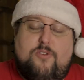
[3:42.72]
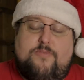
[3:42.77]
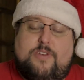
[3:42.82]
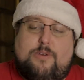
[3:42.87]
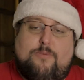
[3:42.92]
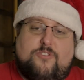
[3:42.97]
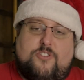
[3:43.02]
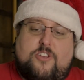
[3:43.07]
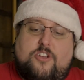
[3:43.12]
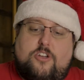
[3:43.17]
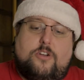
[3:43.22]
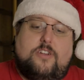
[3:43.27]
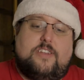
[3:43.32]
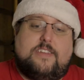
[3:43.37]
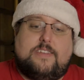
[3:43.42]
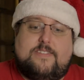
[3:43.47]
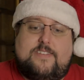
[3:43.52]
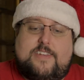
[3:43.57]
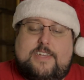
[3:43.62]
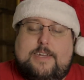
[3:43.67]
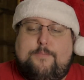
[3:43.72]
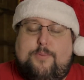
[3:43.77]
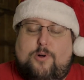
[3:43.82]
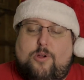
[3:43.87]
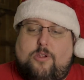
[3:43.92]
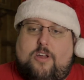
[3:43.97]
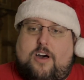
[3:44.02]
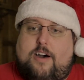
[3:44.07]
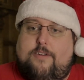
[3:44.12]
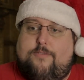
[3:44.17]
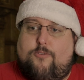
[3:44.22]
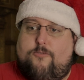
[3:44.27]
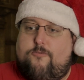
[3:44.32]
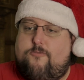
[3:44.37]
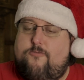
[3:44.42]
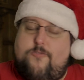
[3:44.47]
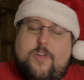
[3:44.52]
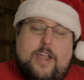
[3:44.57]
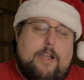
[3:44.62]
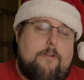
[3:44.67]
movie was a good example of a
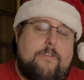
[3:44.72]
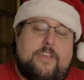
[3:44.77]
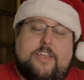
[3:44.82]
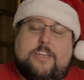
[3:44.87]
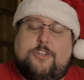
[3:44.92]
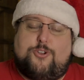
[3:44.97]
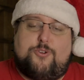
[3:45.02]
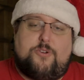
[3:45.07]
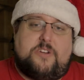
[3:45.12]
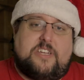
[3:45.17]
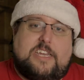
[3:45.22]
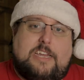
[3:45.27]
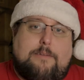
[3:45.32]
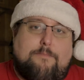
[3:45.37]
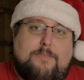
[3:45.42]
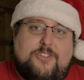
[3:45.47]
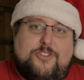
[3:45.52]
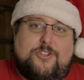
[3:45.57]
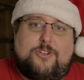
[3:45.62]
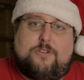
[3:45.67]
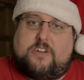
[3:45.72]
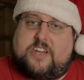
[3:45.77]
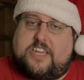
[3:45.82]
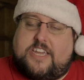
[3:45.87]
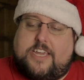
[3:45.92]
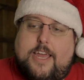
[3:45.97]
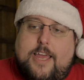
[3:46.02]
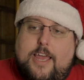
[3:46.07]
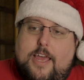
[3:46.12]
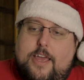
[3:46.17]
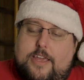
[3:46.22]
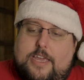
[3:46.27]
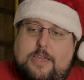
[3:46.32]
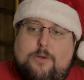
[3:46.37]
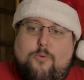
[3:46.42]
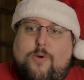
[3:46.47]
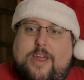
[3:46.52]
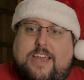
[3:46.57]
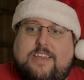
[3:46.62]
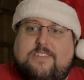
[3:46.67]
very intriguing mystery. He
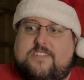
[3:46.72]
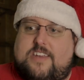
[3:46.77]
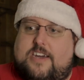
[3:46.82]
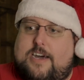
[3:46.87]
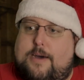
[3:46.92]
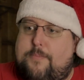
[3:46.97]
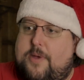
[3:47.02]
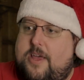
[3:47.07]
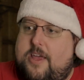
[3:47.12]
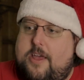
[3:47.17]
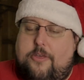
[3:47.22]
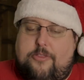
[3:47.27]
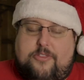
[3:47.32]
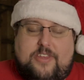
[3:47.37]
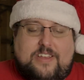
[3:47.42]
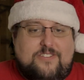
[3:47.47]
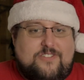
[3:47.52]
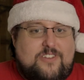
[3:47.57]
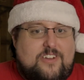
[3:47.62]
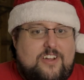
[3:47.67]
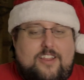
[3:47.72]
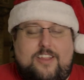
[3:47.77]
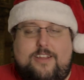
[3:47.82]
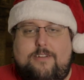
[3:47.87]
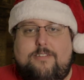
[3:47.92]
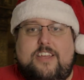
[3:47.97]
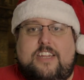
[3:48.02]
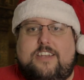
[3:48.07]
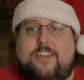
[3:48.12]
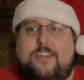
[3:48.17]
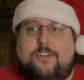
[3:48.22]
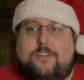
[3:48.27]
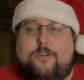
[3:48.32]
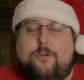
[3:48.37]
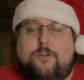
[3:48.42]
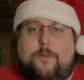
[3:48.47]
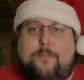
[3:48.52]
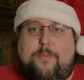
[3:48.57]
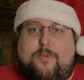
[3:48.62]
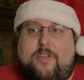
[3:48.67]
wakes up, things clearly didn't
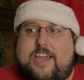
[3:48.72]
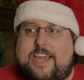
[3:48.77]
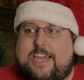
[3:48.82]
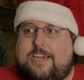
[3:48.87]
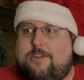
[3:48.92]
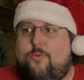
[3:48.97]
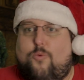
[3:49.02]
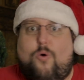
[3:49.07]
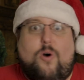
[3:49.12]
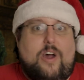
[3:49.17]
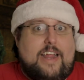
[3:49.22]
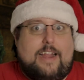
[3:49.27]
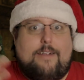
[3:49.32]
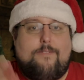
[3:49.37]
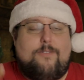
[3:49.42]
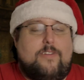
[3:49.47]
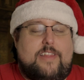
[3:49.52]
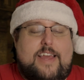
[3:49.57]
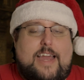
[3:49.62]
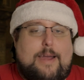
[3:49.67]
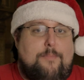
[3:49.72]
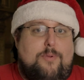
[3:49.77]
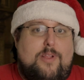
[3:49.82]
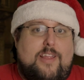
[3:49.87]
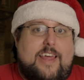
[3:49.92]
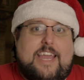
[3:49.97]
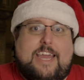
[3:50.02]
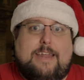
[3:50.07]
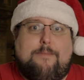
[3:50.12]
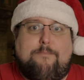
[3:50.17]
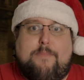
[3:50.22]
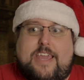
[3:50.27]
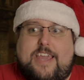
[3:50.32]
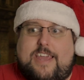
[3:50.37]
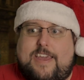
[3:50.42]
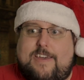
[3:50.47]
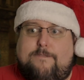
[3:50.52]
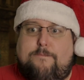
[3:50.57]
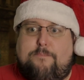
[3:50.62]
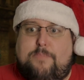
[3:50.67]
go to plan, whatever that plan may
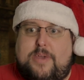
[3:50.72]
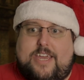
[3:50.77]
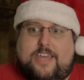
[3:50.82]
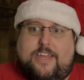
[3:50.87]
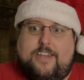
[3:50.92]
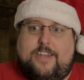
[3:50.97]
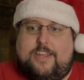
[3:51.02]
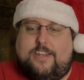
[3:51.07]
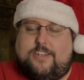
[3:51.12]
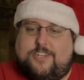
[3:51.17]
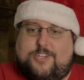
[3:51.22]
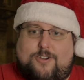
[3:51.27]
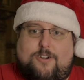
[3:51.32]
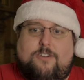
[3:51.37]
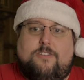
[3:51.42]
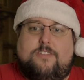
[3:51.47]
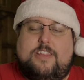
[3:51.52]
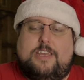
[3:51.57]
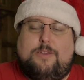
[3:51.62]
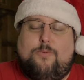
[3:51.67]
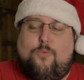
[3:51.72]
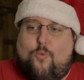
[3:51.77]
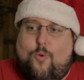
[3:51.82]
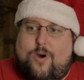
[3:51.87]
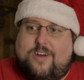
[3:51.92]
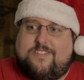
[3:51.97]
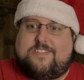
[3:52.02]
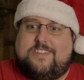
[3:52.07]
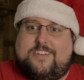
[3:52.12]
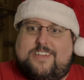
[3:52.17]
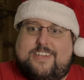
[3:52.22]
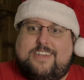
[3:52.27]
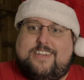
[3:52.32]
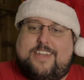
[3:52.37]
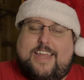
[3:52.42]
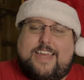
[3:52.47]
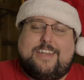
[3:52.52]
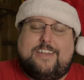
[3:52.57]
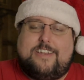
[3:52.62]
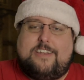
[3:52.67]
have been. It certainly wasn't
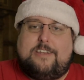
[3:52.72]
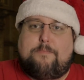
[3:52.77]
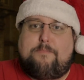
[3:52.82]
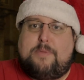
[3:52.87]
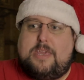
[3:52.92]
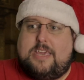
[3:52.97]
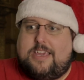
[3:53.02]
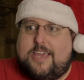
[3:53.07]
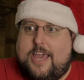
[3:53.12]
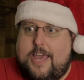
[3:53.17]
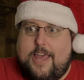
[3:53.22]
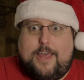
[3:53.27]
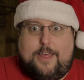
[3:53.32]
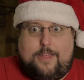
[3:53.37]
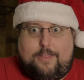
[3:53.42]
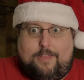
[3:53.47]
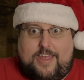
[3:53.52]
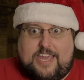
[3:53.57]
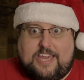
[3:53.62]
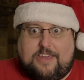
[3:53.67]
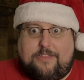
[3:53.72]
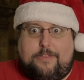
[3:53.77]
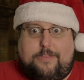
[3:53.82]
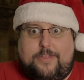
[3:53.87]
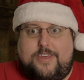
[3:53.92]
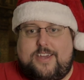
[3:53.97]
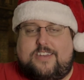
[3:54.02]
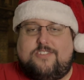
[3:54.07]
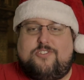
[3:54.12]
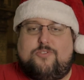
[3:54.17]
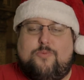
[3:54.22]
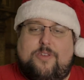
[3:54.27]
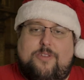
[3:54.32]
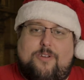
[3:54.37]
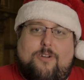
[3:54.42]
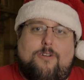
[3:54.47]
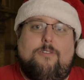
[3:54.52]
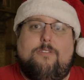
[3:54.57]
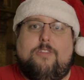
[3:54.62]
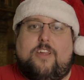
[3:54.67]
intended to be like this with
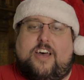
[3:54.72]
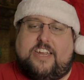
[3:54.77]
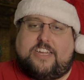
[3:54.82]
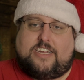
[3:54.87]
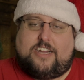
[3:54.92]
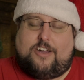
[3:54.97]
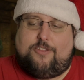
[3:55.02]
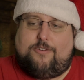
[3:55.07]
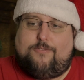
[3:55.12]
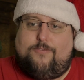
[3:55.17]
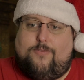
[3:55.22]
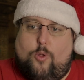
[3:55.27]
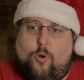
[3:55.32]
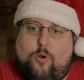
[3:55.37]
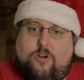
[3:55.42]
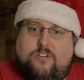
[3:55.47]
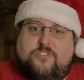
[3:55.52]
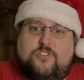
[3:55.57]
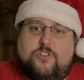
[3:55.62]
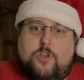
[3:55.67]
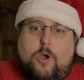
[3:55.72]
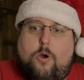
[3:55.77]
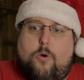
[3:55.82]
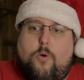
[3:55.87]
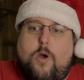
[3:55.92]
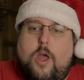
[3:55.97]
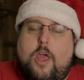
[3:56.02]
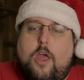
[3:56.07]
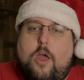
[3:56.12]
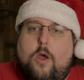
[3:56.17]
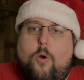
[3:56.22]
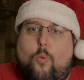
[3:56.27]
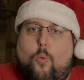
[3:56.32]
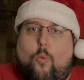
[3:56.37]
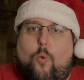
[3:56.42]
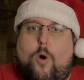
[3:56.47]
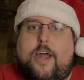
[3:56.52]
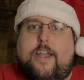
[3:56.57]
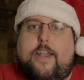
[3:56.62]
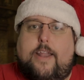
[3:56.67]
her lying on the floor. So,
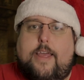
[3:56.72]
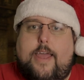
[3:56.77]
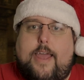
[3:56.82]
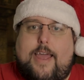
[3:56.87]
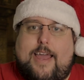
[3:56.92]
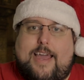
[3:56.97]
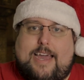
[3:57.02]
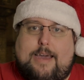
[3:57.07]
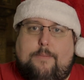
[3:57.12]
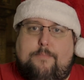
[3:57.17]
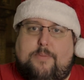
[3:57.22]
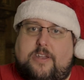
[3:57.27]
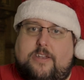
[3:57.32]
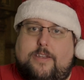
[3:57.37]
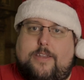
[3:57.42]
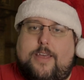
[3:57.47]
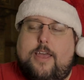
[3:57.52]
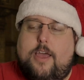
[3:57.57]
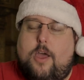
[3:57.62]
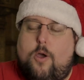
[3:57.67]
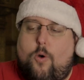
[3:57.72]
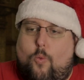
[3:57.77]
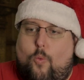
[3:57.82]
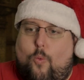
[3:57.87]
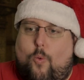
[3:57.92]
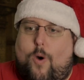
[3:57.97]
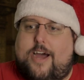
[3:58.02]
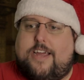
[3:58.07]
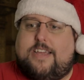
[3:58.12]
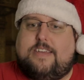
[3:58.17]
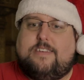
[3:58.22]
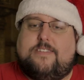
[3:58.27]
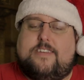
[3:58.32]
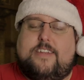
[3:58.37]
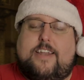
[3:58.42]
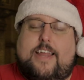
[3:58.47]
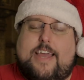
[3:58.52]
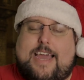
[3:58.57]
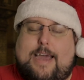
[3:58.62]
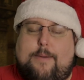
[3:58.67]
what happened? Why is
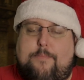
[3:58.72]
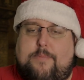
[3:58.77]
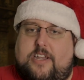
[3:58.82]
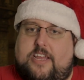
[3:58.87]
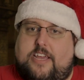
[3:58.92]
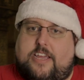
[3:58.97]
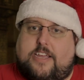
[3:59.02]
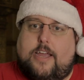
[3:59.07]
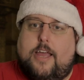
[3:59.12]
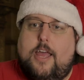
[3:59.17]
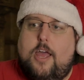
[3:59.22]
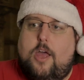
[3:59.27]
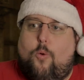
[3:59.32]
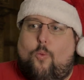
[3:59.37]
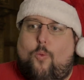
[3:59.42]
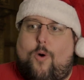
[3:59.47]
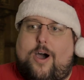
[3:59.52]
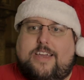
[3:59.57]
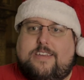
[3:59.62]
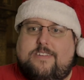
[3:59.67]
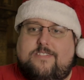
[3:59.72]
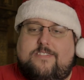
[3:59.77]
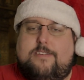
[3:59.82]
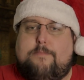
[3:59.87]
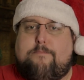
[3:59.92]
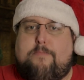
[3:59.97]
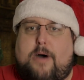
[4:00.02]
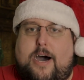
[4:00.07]
it happening? Why is the